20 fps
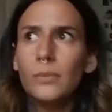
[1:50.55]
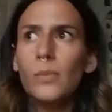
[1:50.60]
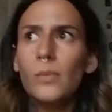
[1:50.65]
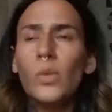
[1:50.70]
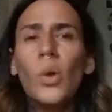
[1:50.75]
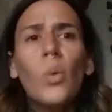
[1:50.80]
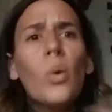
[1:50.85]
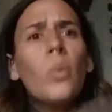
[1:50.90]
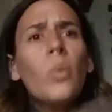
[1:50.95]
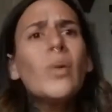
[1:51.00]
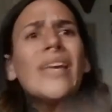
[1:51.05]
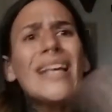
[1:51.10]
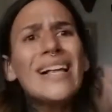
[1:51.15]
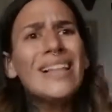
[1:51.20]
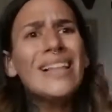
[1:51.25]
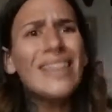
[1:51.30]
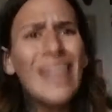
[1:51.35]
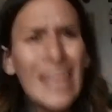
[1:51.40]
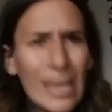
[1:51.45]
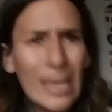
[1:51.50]
When we
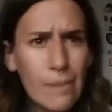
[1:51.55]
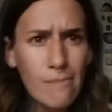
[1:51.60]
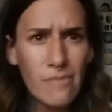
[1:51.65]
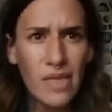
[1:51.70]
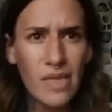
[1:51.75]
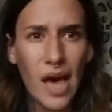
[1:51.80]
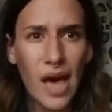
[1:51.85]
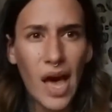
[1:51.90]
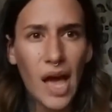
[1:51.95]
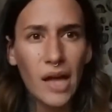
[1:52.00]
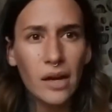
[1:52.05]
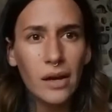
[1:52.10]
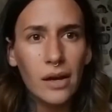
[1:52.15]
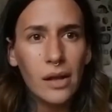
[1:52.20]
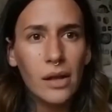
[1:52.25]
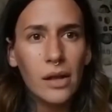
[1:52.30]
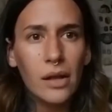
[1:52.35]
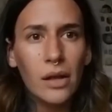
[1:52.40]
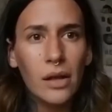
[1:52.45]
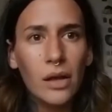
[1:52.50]
claim that,
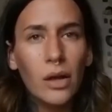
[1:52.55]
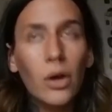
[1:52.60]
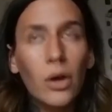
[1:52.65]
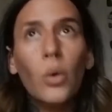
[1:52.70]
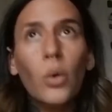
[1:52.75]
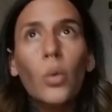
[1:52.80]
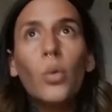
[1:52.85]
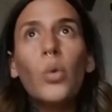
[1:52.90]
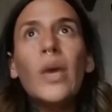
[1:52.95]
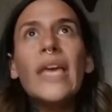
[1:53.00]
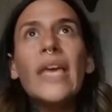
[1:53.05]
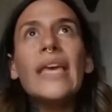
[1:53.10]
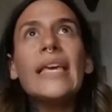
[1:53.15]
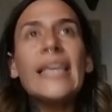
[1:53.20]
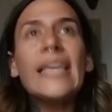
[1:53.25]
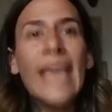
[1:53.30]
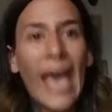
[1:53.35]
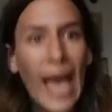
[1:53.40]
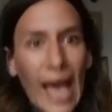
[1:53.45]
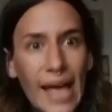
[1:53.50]
we
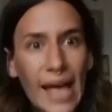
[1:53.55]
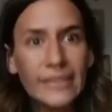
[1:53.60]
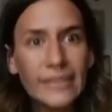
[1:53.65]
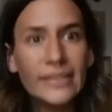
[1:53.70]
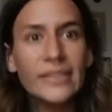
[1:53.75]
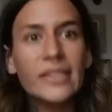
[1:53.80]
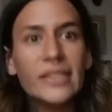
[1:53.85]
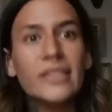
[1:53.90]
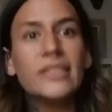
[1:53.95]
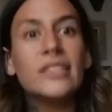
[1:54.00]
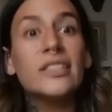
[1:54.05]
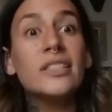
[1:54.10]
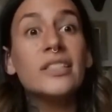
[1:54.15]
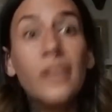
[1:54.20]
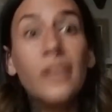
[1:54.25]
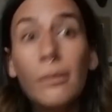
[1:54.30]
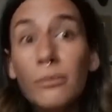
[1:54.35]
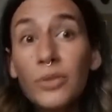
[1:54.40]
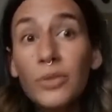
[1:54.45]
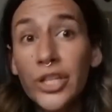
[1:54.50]
cast an
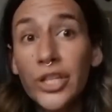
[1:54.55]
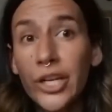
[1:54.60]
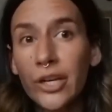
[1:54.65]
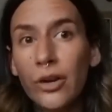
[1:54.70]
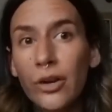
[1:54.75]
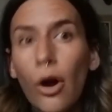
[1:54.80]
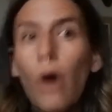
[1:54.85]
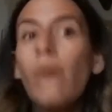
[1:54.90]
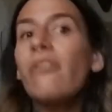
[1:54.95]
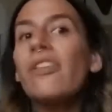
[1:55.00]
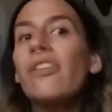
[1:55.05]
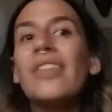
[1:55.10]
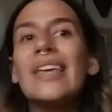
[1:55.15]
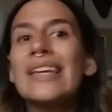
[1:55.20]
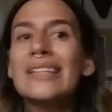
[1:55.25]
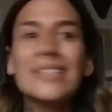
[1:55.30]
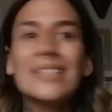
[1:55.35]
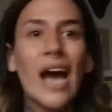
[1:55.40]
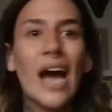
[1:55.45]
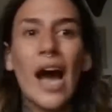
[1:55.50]
assumption over the
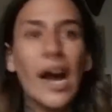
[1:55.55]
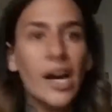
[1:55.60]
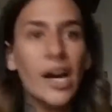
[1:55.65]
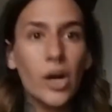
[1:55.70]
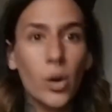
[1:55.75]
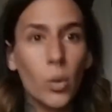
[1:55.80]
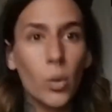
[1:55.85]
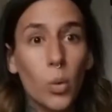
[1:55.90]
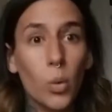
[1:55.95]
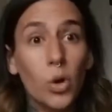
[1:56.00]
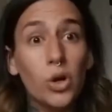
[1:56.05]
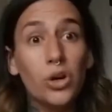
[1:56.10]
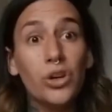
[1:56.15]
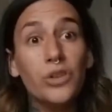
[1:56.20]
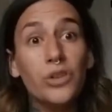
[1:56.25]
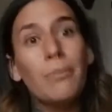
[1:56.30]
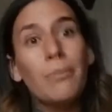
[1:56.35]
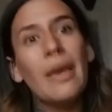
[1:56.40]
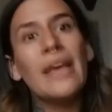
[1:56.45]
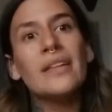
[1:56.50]
entire
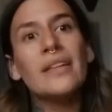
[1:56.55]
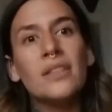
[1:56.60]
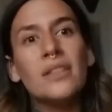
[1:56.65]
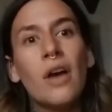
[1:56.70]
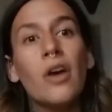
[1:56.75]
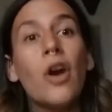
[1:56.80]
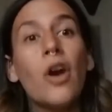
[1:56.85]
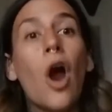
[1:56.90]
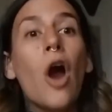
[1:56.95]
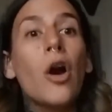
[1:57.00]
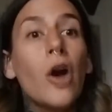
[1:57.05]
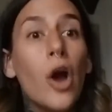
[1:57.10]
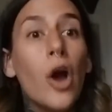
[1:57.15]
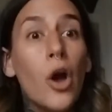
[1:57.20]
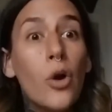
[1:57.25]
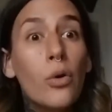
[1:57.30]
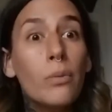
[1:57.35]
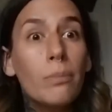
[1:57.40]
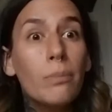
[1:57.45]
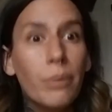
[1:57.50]
world based on our
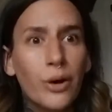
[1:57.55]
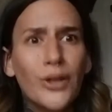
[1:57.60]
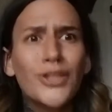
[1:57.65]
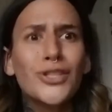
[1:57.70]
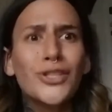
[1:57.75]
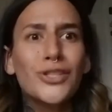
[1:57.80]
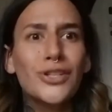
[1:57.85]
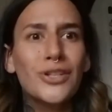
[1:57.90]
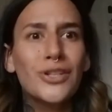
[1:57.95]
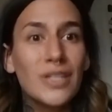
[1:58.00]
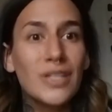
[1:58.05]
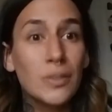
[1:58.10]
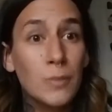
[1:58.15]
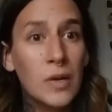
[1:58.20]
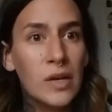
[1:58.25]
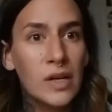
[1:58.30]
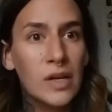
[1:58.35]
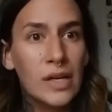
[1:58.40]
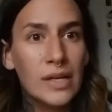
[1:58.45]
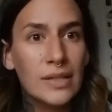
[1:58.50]
own personal
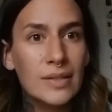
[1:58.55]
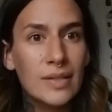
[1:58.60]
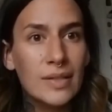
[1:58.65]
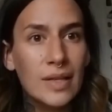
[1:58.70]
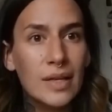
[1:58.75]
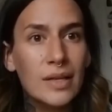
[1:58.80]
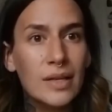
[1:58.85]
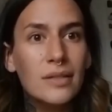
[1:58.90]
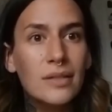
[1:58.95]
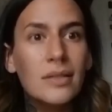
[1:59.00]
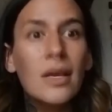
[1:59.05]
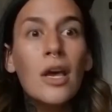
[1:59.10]
experiences.